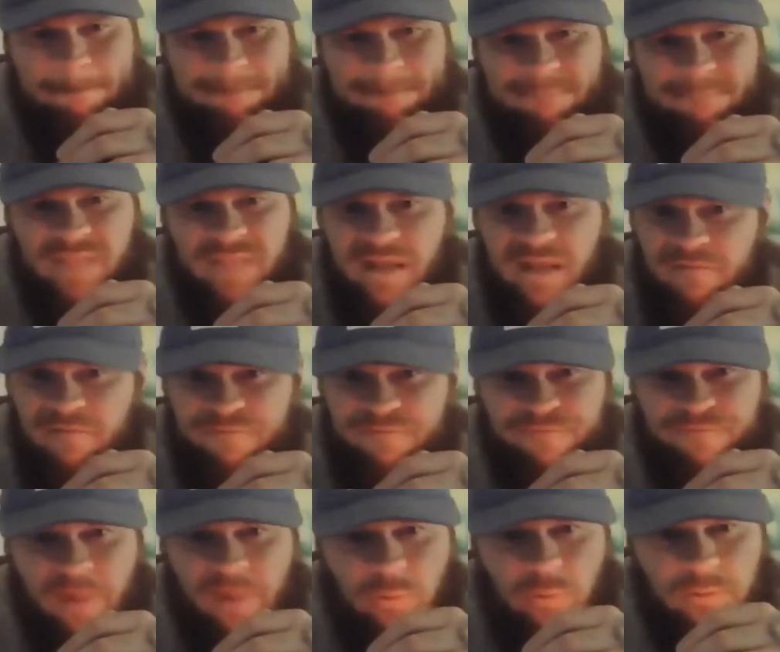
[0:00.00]
it
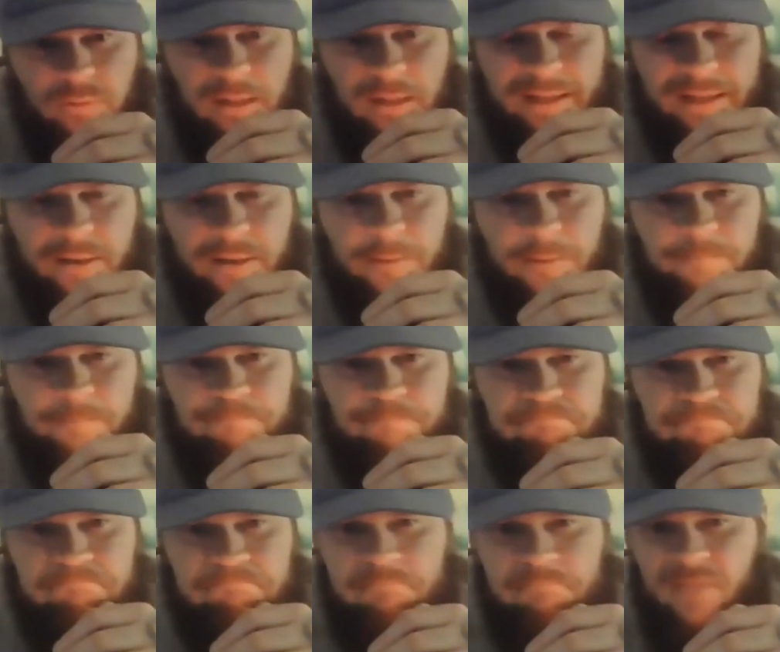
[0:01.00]
felt like
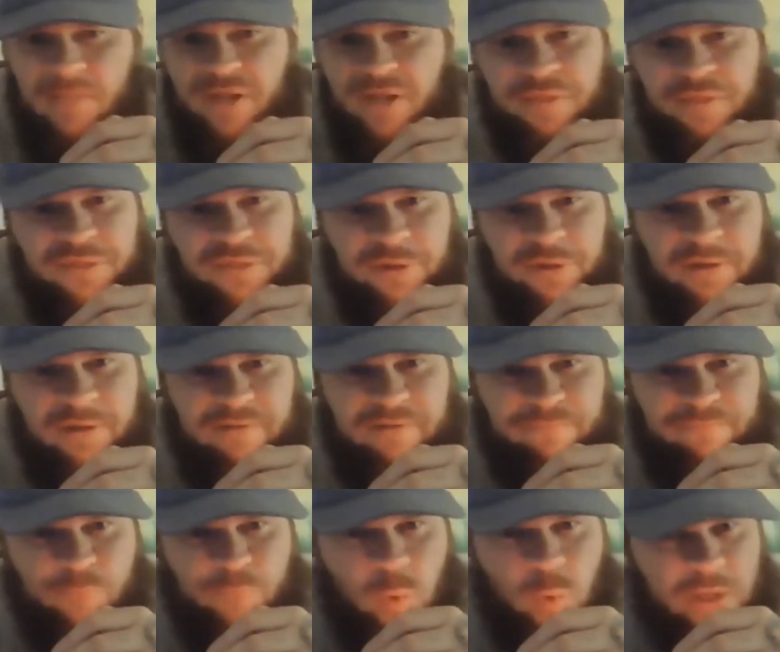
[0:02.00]
30,
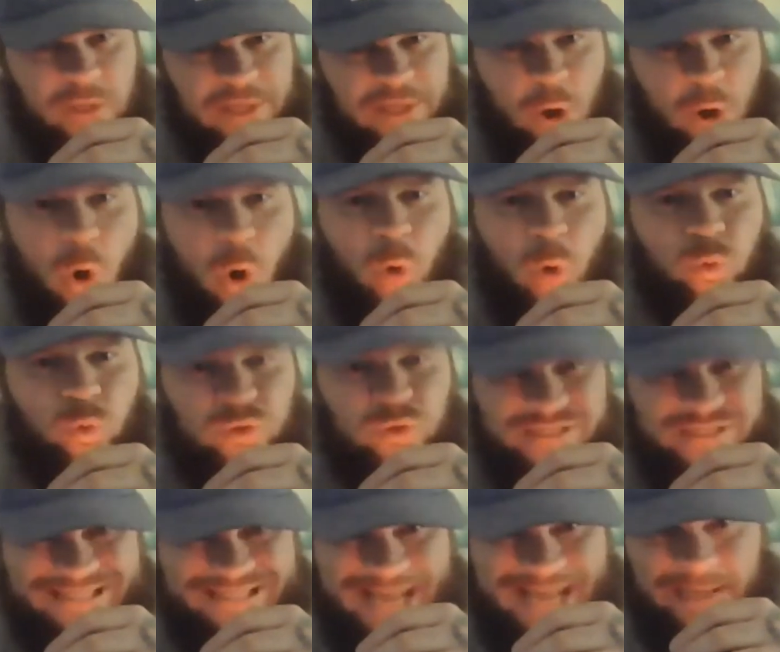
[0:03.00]
40 whole
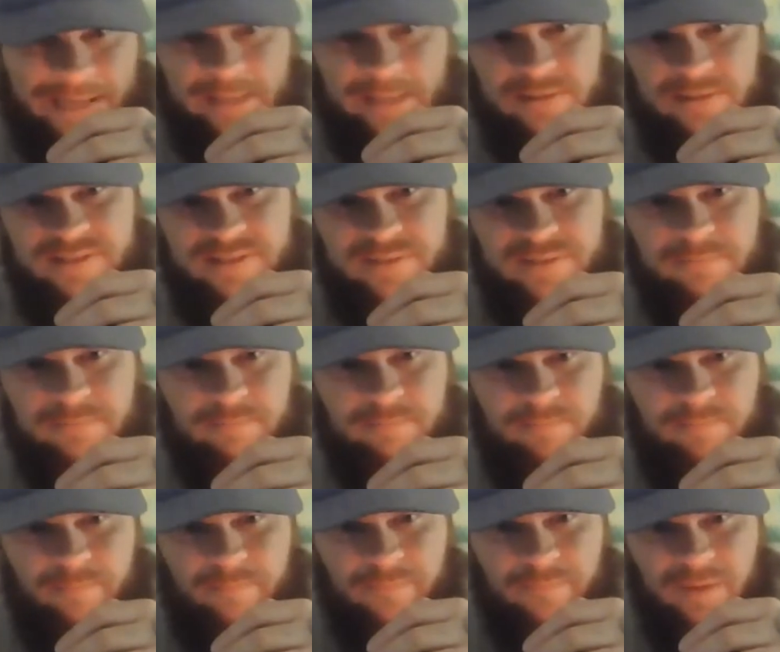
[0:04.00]
seconds
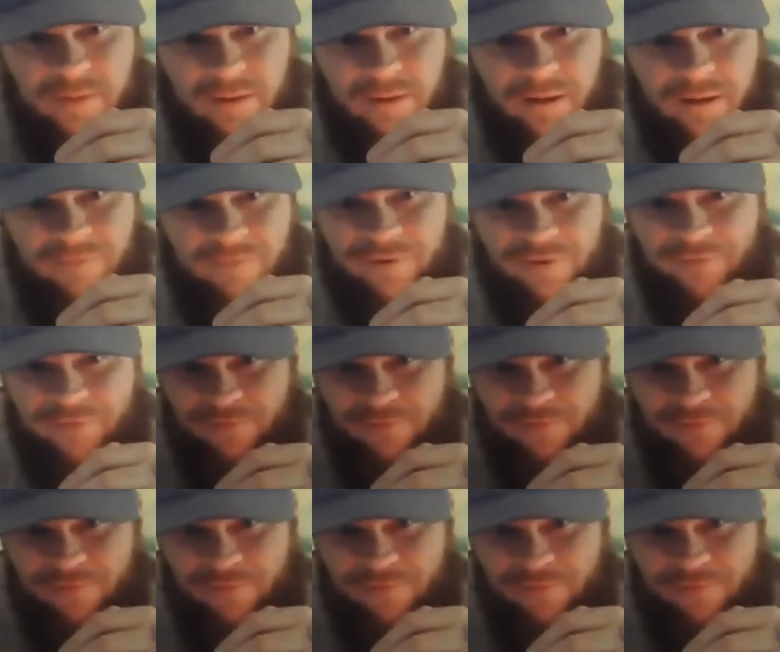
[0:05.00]
of, of a